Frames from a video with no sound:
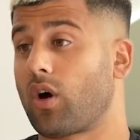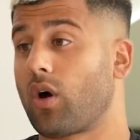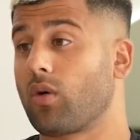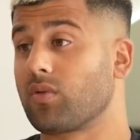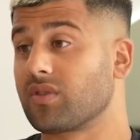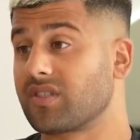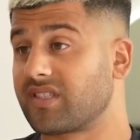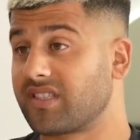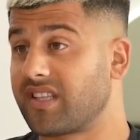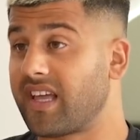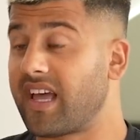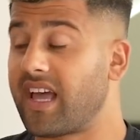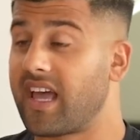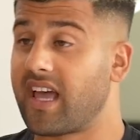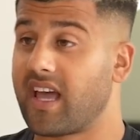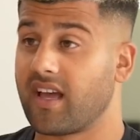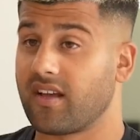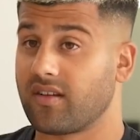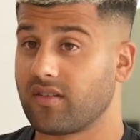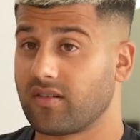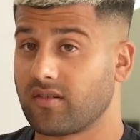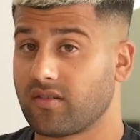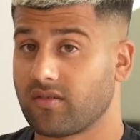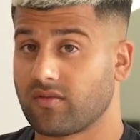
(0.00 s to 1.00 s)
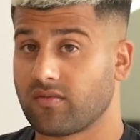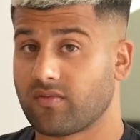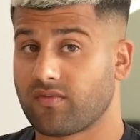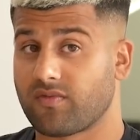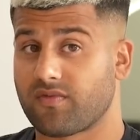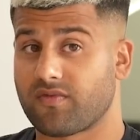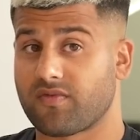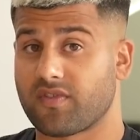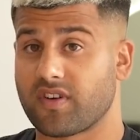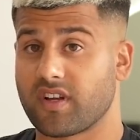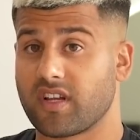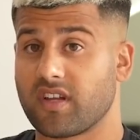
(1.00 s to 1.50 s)
I was there
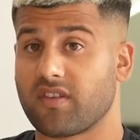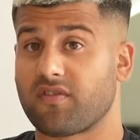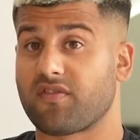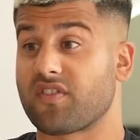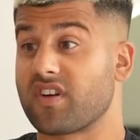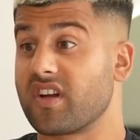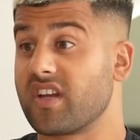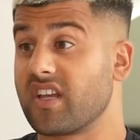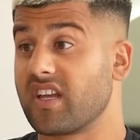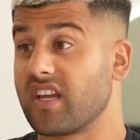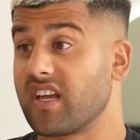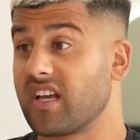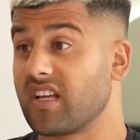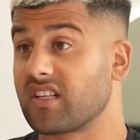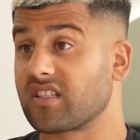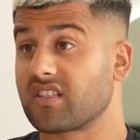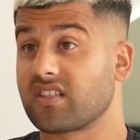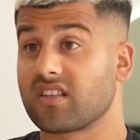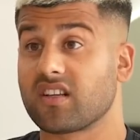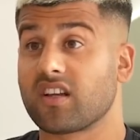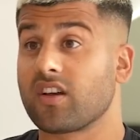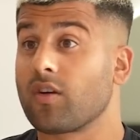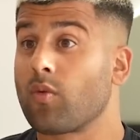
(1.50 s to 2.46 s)
3 years.